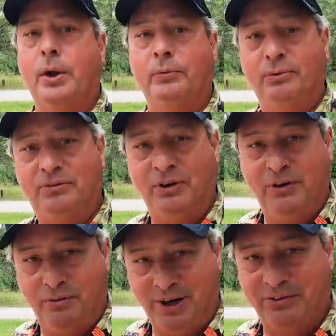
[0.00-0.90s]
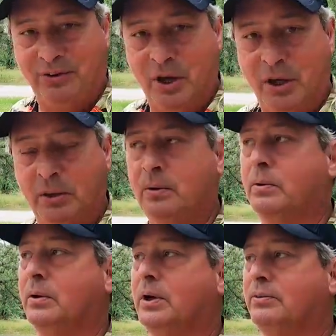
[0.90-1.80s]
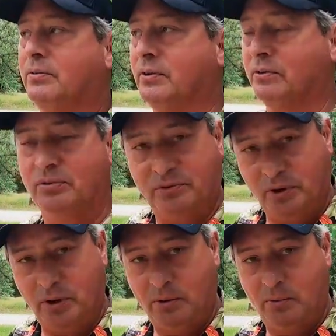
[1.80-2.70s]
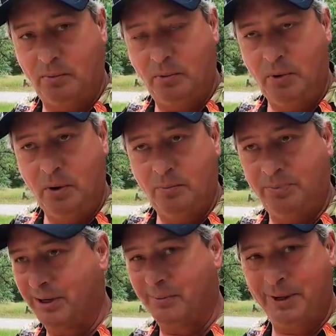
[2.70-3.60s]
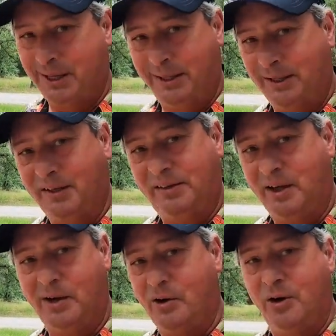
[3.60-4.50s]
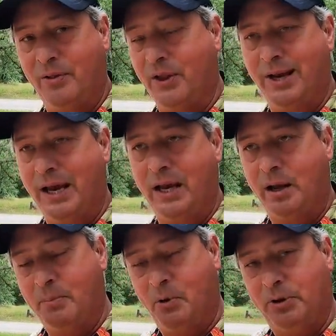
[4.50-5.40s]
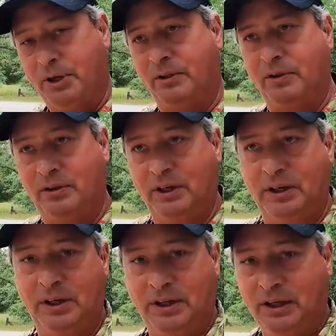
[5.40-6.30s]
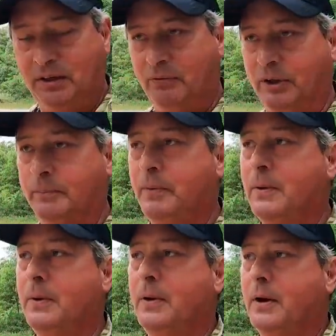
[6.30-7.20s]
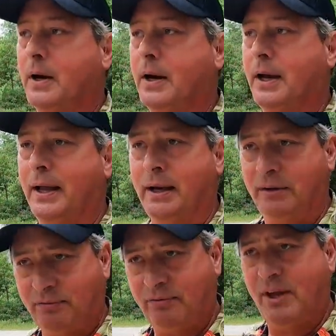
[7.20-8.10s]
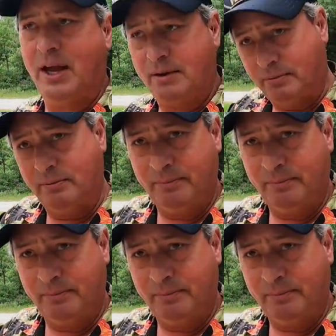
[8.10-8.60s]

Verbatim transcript: if it's in direct sun it's going to struggle but I'm not in the tent during the day. I'm only in the tent in the evening. Uh, and it's that,